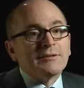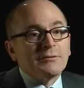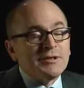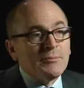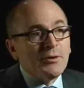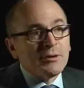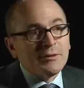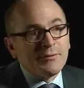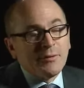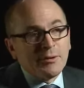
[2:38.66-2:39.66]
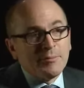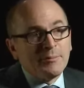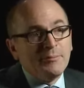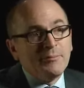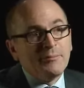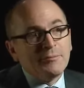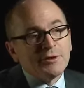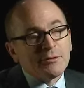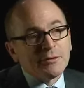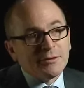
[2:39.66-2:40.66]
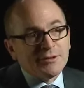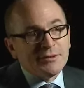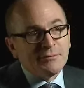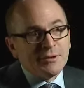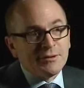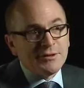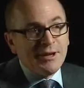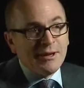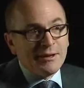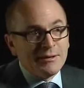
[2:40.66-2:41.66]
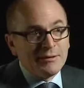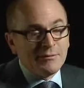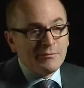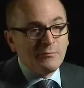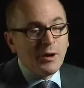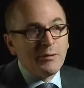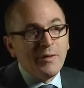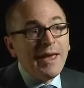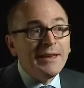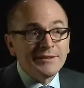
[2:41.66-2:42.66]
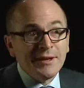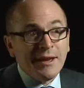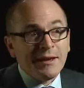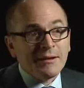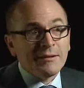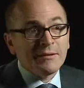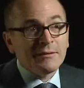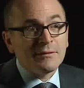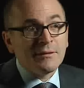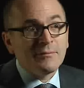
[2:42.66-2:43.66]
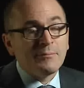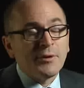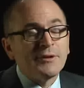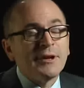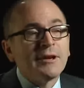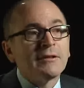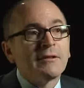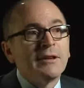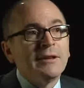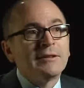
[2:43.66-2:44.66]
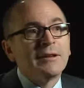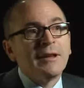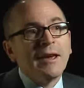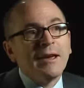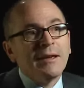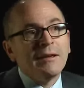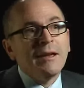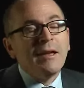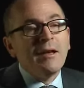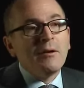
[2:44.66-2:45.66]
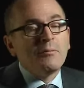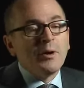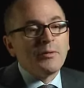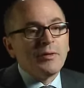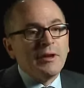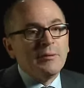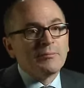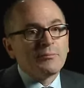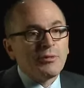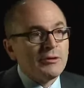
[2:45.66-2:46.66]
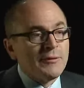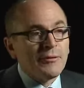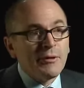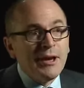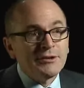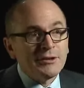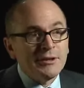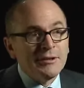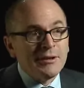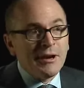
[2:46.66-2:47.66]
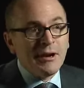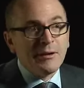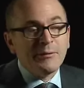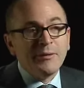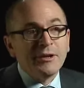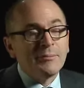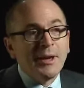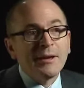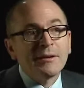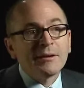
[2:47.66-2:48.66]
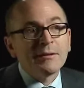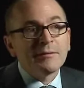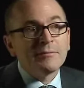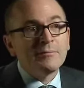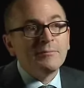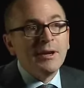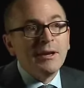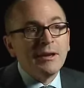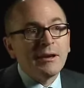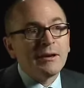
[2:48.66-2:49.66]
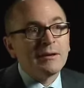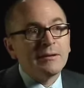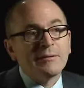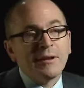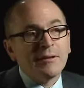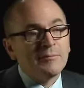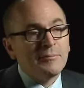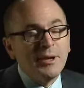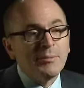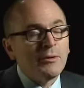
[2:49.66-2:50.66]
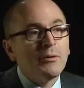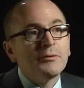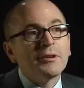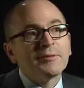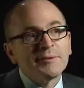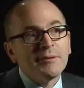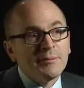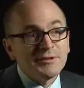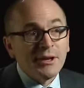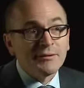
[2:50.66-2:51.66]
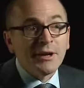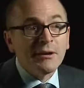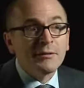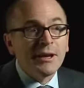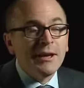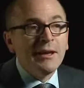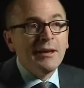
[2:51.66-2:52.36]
So it's important for the journalists to understand where they stand, particularly today with the proliferation of independent media and people holding themselves out